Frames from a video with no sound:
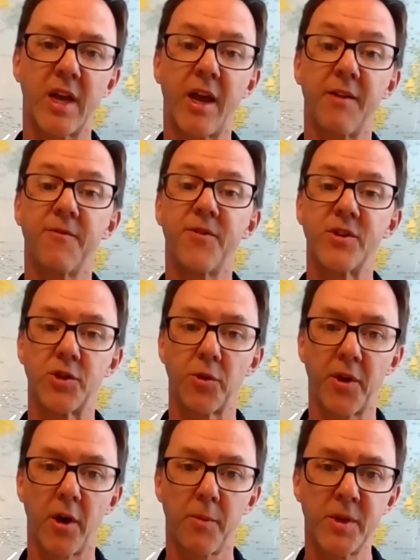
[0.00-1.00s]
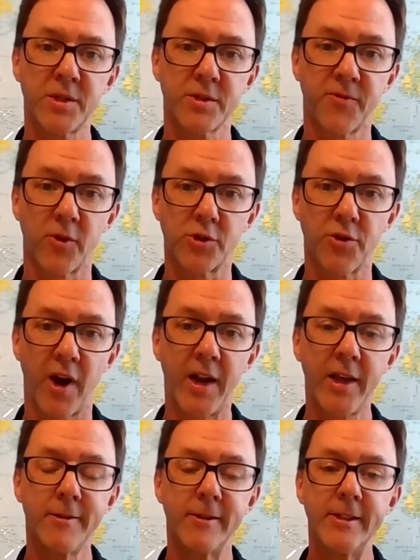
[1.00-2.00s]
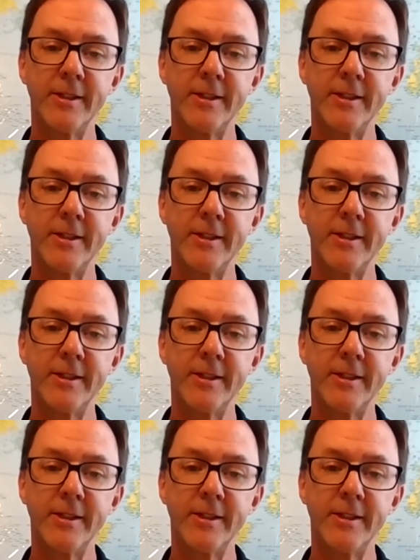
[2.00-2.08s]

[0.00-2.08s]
and physiotherapists for training.